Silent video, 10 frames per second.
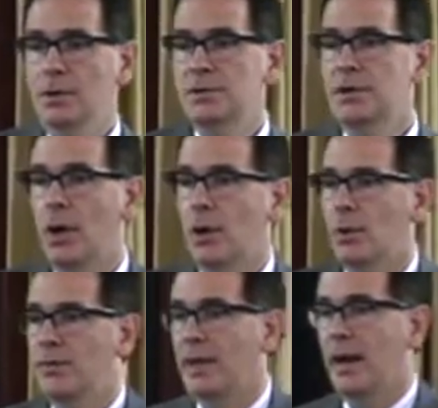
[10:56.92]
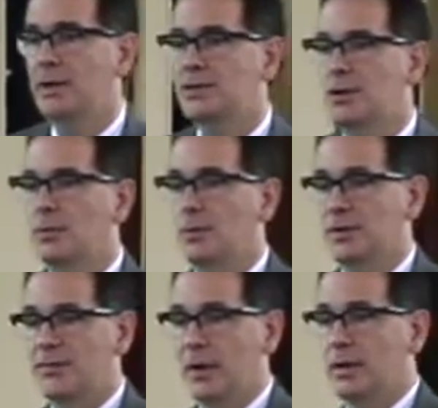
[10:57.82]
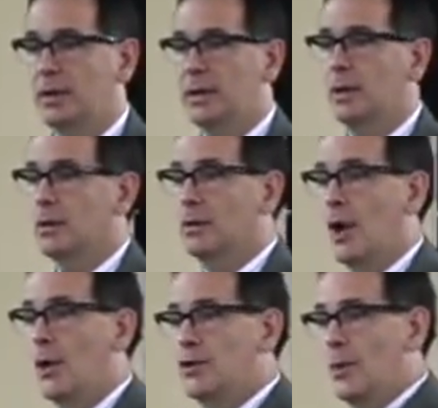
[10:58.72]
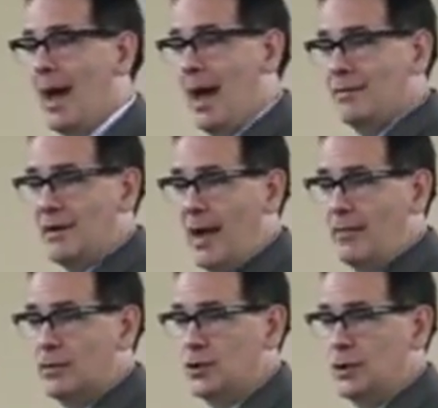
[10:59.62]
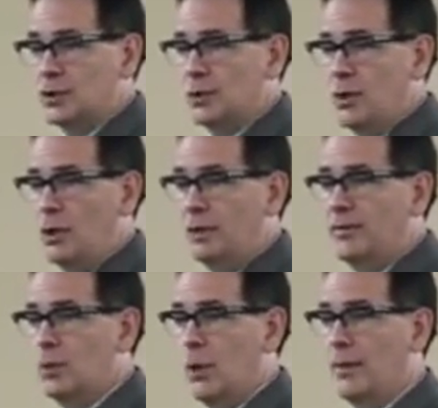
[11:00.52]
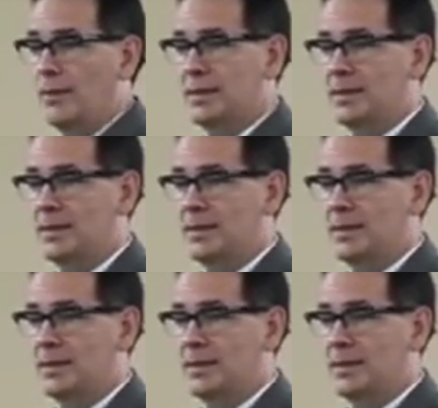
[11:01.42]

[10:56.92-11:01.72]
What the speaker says: So the answer was very clear. No, you have to have the judicial role if you want the